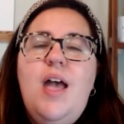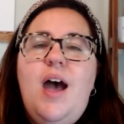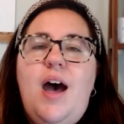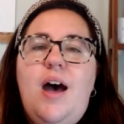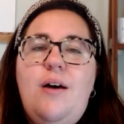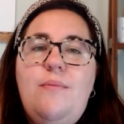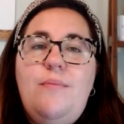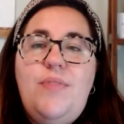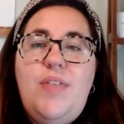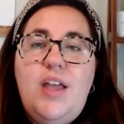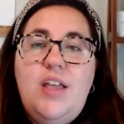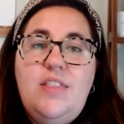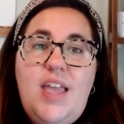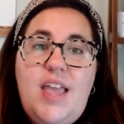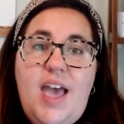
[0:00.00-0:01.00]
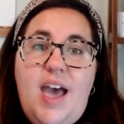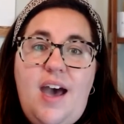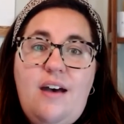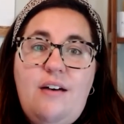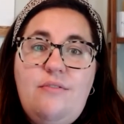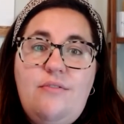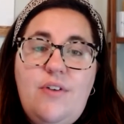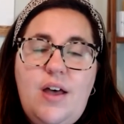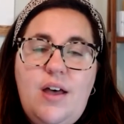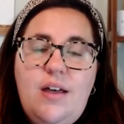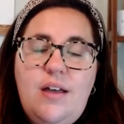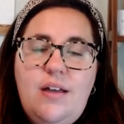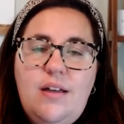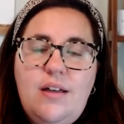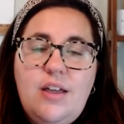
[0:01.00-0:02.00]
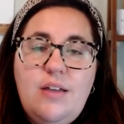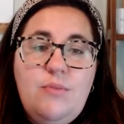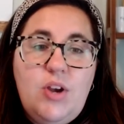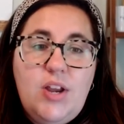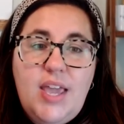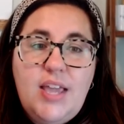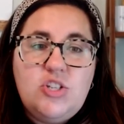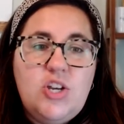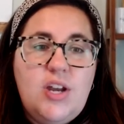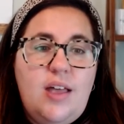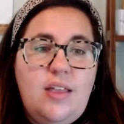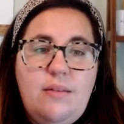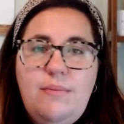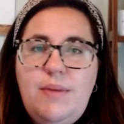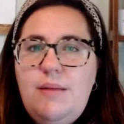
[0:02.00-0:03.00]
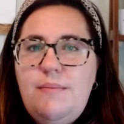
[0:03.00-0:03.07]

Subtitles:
that they have a communication element,